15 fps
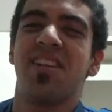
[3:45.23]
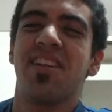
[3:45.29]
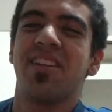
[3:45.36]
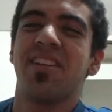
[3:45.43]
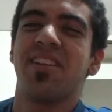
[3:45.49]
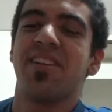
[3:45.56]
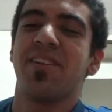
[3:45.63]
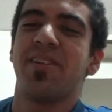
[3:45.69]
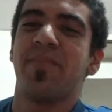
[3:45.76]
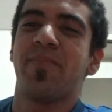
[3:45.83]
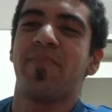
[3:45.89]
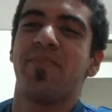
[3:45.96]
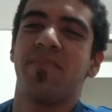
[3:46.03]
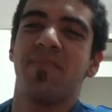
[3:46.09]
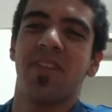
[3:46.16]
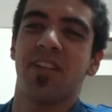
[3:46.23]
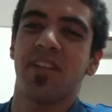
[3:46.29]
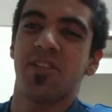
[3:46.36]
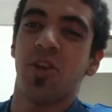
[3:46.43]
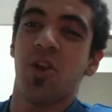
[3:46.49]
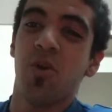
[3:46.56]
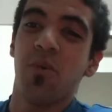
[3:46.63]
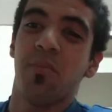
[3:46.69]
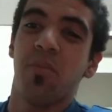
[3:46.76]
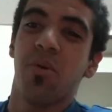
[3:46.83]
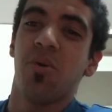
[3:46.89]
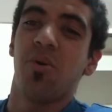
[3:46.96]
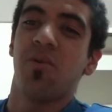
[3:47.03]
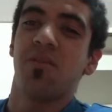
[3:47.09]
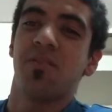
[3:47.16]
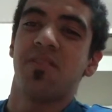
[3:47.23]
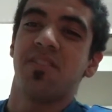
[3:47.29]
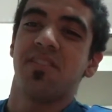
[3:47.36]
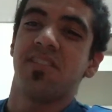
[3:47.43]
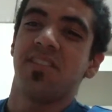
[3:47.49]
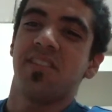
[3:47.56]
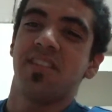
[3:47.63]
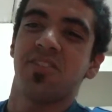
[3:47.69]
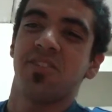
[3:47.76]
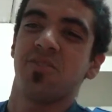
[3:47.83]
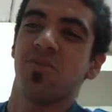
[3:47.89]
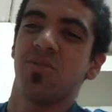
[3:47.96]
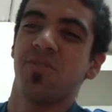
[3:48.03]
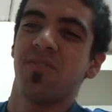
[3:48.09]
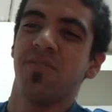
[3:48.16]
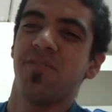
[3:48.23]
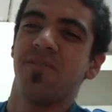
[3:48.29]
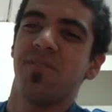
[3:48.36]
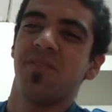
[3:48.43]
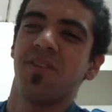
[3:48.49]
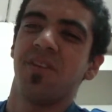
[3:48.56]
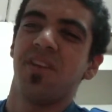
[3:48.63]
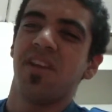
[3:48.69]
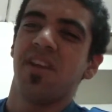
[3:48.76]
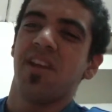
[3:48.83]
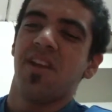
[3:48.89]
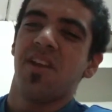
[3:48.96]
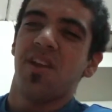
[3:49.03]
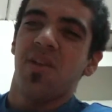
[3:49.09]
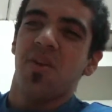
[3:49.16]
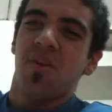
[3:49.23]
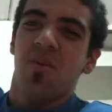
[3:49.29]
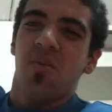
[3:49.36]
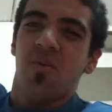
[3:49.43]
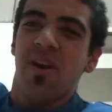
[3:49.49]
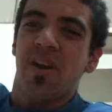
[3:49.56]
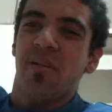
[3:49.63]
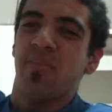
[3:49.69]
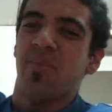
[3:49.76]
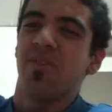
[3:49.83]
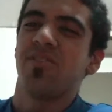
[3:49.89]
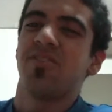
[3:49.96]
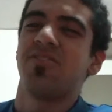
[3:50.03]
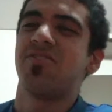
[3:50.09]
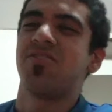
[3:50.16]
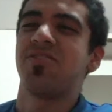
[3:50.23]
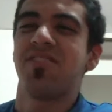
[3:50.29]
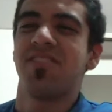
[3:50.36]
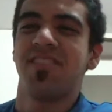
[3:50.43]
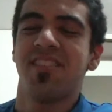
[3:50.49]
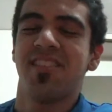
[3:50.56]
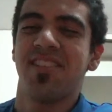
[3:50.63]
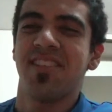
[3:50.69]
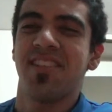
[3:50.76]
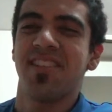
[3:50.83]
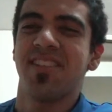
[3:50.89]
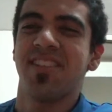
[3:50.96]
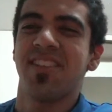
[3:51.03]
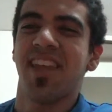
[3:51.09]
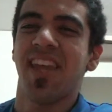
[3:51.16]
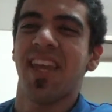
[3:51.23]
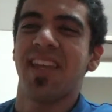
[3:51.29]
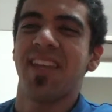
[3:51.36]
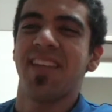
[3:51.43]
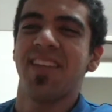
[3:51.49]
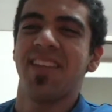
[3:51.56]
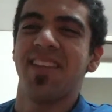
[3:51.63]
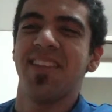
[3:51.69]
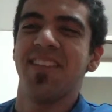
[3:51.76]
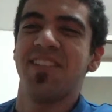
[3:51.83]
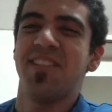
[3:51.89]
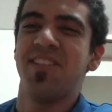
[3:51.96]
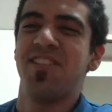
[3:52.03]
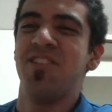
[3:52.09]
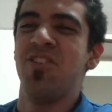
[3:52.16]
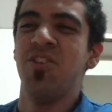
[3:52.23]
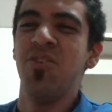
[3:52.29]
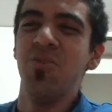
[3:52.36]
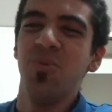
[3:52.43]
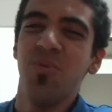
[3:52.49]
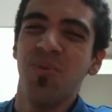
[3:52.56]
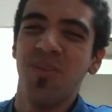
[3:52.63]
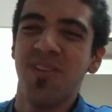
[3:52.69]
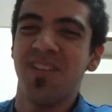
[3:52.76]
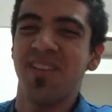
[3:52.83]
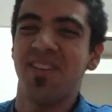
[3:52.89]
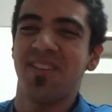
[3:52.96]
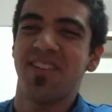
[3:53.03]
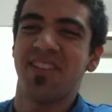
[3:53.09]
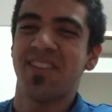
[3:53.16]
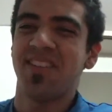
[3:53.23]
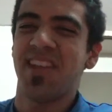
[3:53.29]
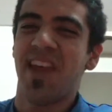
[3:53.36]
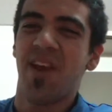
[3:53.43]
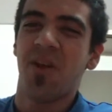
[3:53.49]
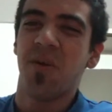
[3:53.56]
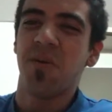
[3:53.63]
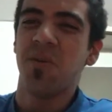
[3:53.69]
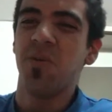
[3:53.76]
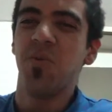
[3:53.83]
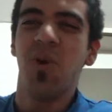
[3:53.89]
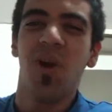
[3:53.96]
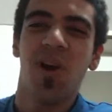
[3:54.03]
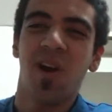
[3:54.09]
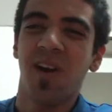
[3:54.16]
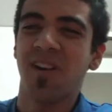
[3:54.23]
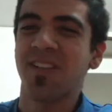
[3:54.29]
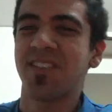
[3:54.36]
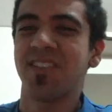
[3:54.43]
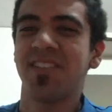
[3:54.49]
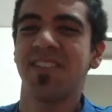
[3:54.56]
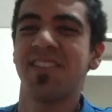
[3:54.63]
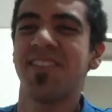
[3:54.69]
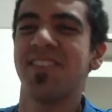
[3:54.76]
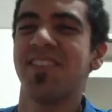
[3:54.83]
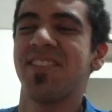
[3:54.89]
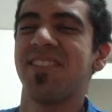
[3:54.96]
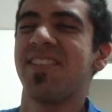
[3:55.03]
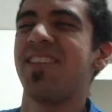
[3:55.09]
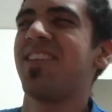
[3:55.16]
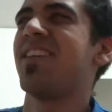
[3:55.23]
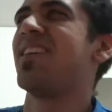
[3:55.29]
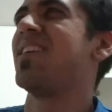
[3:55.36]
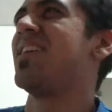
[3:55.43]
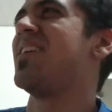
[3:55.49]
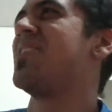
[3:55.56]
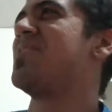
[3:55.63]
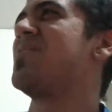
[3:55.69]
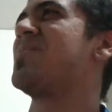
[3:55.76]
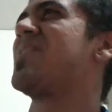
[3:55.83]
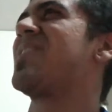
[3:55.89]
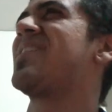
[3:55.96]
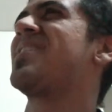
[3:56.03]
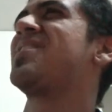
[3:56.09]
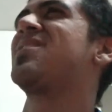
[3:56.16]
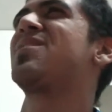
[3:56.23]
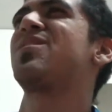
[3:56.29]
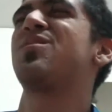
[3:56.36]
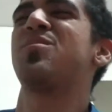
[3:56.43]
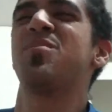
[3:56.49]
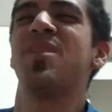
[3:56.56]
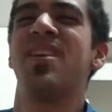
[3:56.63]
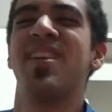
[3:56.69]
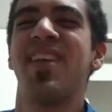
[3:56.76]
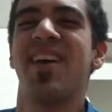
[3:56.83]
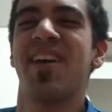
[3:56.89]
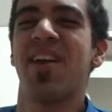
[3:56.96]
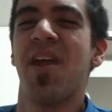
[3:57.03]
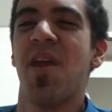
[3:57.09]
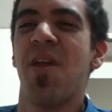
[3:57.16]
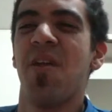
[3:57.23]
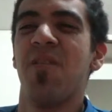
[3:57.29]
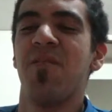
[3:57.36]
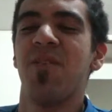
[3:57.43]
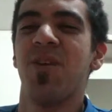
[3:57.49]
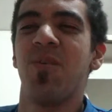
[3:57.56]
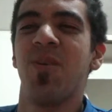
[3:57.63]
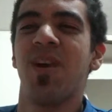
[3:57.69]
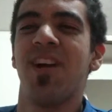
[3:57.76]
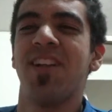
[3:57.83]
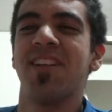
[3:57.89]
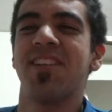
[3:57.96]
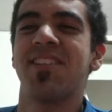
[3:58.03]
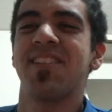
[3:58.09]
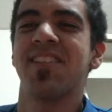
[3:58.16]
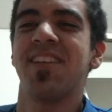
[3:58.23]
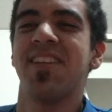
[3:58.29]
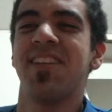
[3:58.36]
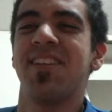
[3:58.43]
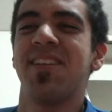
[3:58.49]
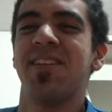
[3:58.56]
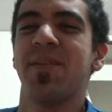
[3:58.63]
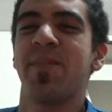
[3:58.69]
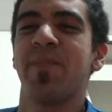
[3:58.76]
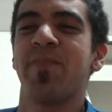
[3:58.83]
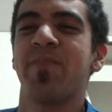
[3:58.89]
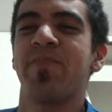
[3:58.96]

like a totem pole that sort of went upwards, and it's like, this is you, you know, this is how you are. I don't know if I can explain that very well. It's like